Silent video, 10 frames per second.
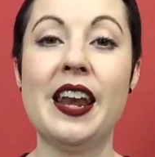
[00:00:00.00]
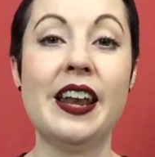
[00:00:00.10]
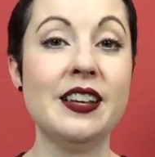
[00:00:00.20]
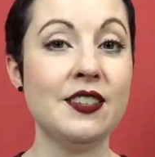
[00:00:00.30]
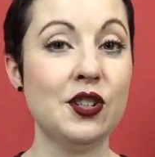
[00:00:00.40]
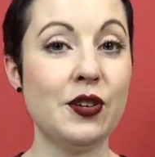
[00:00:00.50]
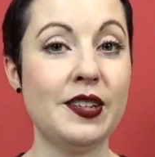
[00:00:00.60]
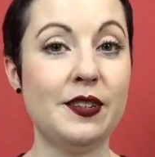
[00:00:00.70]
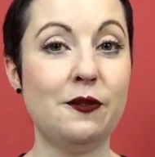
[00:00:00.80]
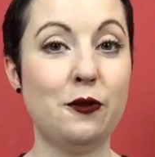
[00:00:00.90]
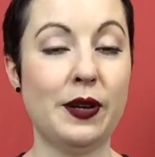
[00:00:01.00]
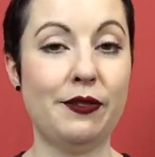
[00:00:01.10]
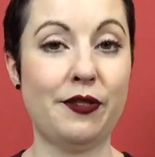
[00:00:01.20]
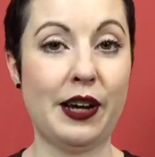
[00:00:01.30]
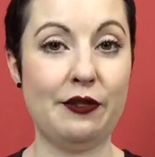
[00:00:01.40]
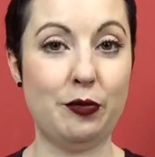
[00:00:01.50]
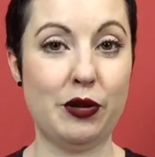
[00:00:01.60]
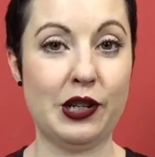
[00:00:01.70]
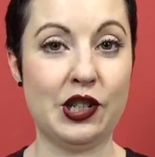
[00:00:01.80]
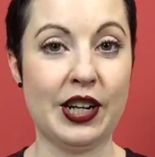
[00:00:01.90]
last year I did 45
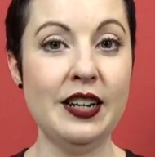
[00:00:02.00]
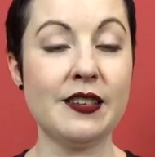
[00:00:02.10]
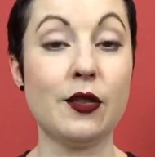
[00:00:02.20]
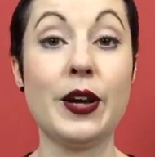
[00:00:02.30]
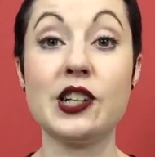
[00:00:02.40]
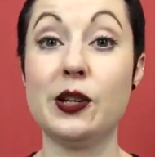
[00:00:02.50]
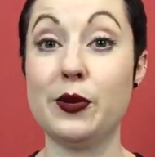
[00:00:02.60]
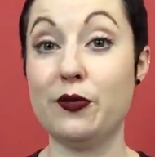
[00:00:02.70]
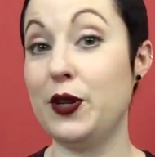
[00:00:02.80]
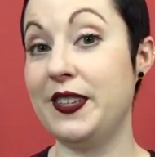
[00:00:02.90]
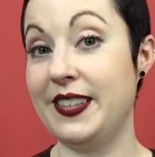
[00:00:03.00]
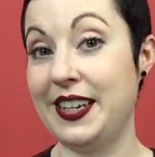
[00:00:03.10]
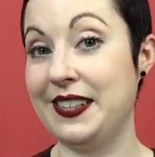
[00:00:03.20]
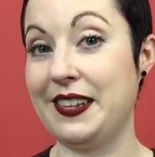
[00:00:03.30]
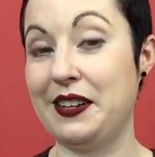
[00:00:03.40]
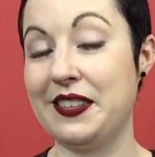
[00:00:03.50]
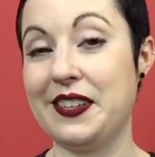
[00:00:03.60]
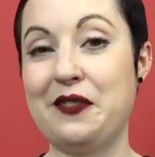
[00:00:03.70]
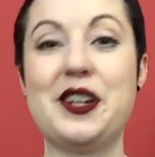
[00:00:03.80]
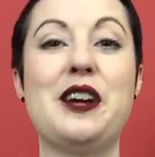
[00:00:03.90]
projects, though actually it was 46 I
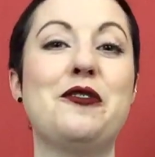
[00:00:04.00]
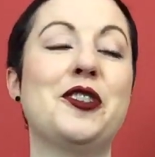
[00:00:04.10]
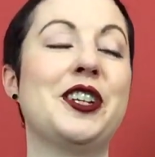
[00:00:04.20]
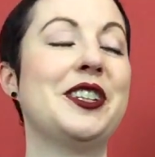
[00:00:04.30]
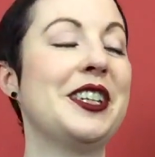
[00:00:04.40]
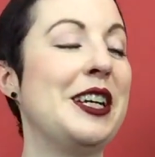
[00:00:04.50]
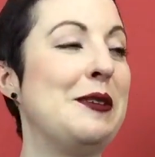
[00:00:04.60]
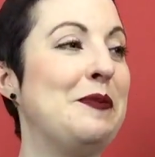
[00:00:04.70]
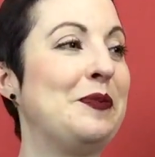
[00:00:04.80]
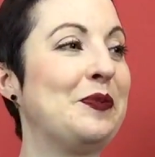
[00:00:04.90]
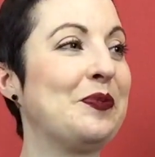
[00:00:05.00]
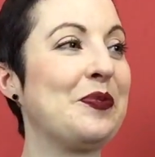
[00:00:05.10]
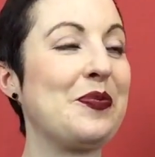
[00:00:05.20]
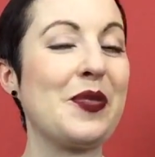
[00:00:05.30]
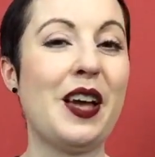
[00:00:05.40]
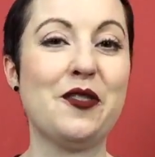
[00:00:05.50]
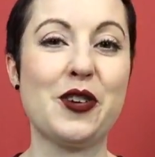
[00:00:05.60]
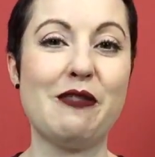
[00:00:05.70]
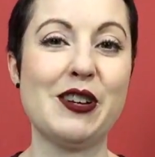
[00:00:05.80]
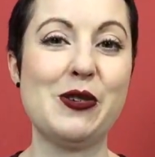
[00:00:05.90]
discovered after
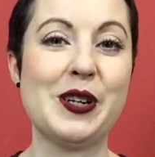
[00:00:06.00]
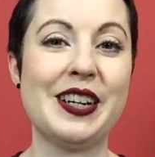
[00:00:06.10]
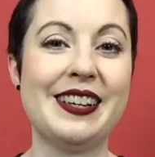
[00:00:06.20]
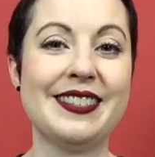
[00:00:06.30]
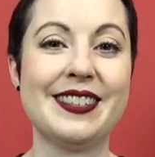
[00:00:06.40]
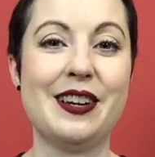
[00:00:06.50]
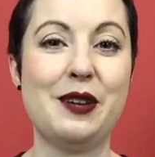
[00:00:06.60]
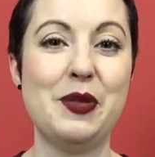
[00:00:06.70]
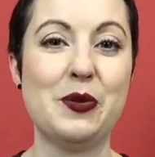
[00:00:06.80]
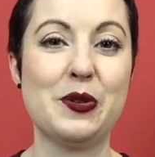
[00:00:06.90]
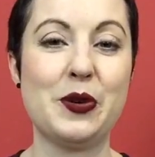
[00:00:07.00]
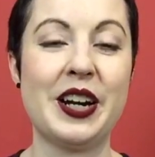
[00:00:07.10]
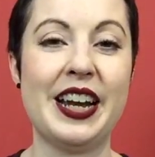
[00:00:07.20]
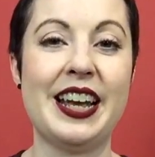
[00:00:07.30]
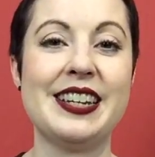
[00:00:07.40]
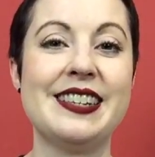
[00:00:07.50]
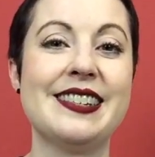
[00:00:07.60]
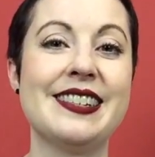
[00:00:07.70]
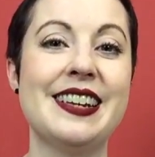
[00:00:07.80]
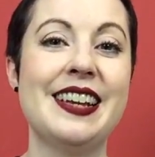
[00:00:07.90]
I recorded last time. There was one I
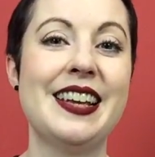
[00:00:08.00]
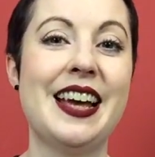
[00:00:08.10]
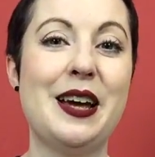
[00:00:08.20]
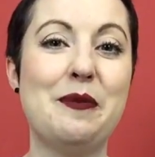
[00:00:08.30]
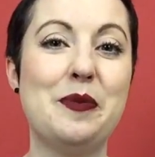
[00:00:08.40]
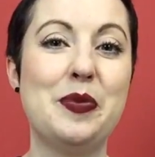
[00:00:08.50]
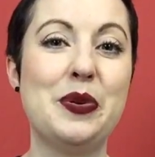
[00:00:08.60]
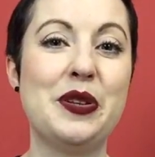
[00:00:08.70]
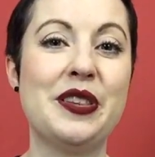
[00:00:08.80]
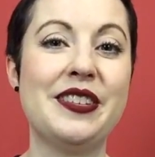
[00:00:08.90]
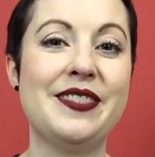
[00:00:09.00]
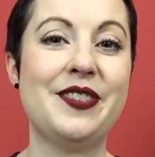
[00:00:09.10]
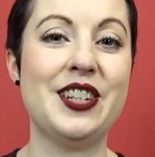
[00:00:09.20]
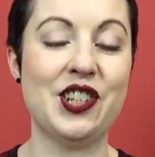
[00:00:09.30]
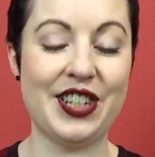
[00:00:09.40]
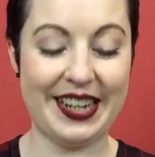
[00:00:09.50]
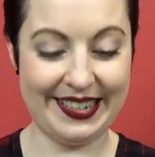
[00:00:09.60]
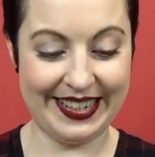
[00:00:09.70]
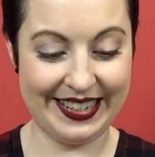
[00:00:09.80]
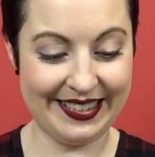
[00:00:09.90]
hadn't put the finish date
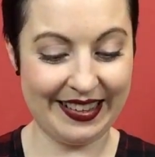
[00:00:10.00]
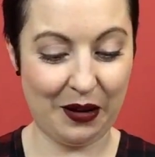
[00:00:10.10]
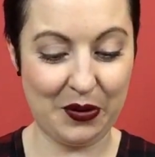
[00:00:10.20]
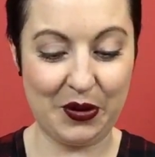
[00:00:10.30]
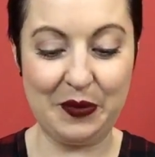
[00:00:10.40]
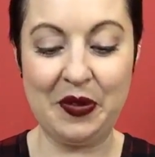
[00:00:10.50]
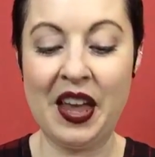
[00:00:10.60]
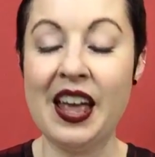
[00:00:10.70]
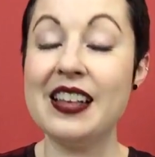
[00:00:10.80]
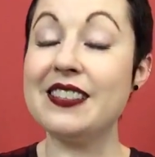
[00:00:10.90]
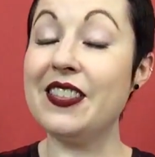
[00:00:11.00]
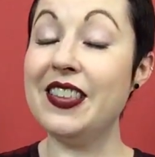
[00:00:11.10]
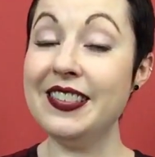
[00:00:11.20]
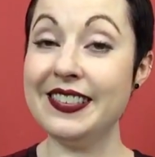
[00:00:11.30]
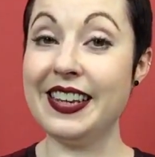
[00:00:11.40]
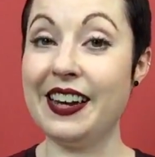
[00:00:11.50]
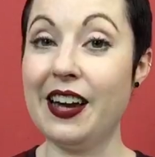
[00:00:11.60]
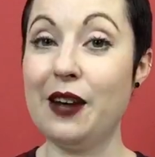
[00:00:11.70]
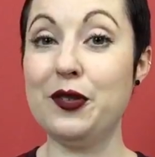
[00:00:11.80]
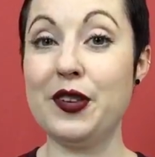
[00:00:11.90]
in, so that was good. So this year
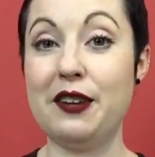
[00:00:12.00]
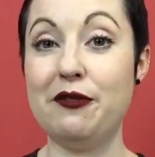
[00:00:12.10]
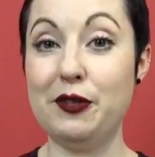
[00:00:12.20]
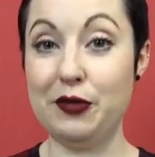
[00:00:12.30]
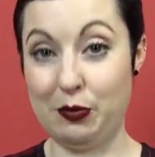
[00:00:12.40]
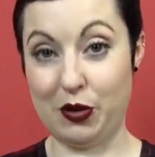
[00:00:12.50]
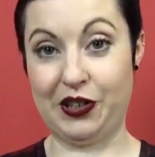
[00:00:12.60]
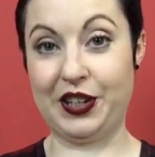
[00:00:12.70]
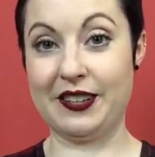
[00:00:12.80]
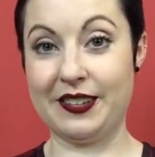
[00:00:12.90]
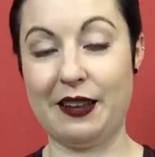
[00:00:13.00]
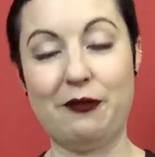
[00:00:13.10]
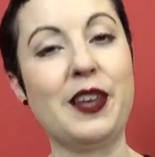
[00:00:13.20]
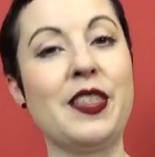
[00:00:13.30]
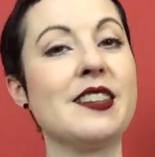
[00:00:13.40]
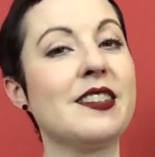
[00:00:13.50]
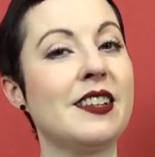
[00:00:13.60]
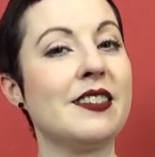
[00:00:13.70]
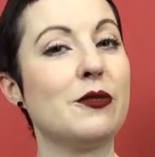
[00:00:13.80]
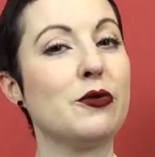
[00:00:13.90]
I've said 50 projects because I figured that's a
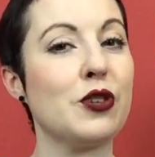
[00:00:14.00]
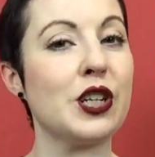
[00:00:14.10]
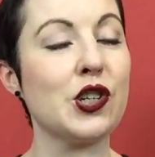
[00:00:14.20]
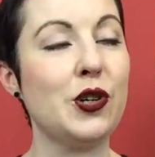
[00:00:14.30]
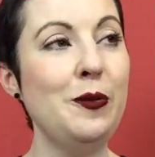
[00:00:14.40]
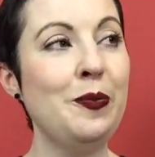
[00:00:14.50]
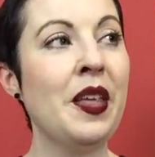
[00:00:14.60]
nice little stretch goal.